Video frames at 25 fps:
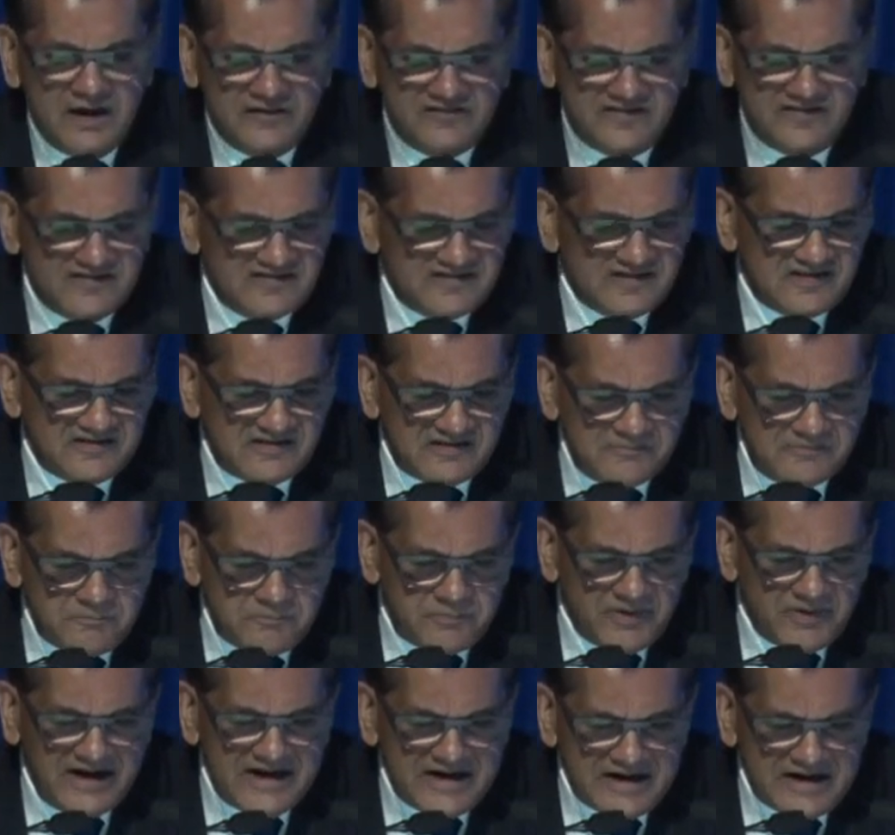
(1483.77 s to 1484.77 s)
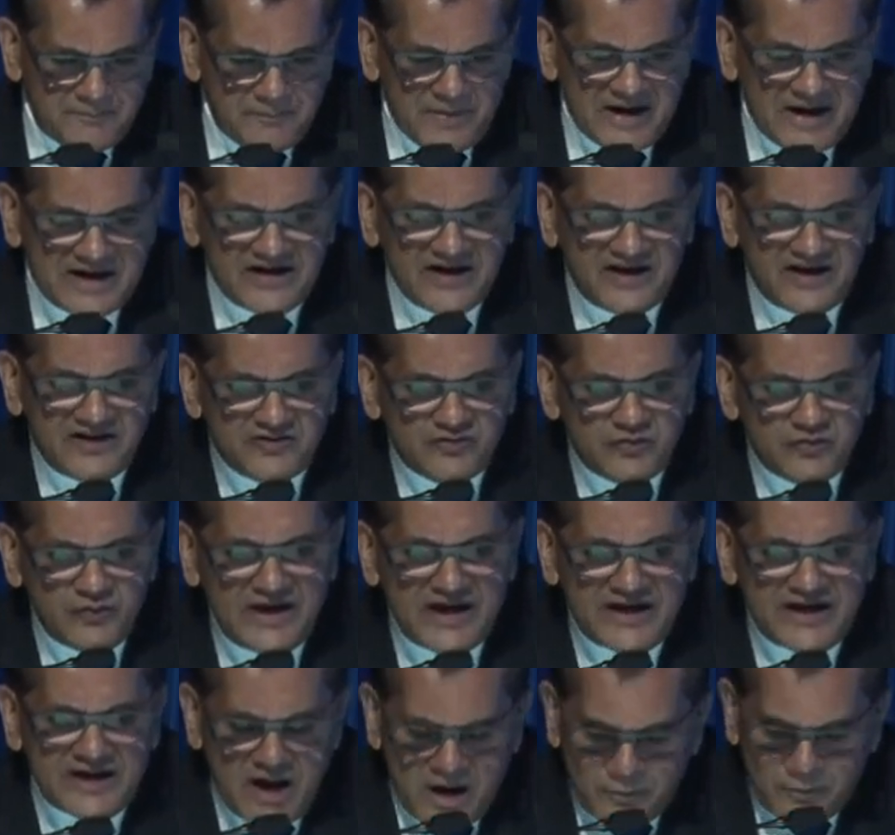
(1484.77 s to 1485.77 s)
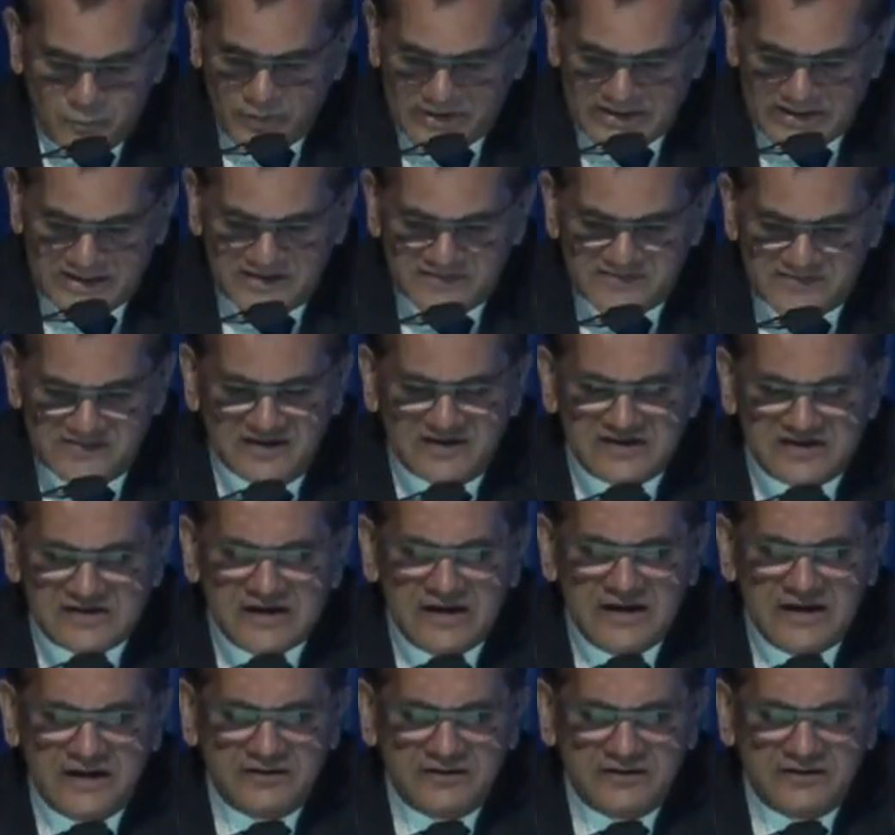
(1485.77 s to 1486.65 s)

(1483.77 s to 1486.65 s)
Since its independence, we are now witnessing